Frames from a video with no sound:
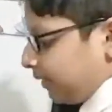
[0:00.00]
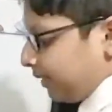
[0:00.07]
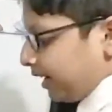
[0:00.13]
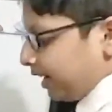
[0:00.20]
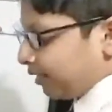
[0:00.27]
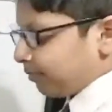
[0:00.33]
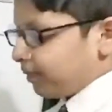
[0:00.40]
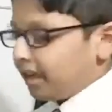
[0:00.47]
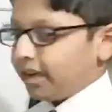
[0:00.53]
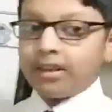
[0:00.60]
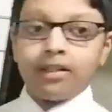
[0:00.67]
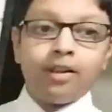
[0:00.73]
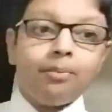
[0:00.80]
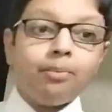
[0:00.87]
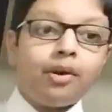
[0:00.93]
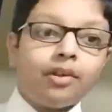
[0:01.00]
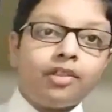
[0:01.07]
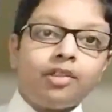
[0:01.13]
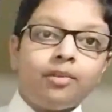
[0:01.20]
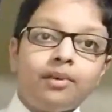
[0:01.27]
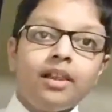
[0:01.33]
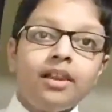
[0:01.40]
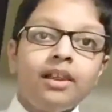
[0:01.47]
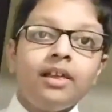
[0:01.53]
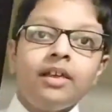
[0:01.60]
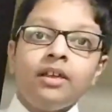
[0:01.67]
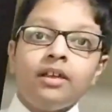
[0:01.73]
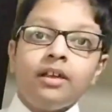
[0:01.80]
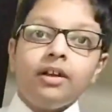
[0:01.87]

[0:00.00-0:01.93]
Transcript: device makes it possible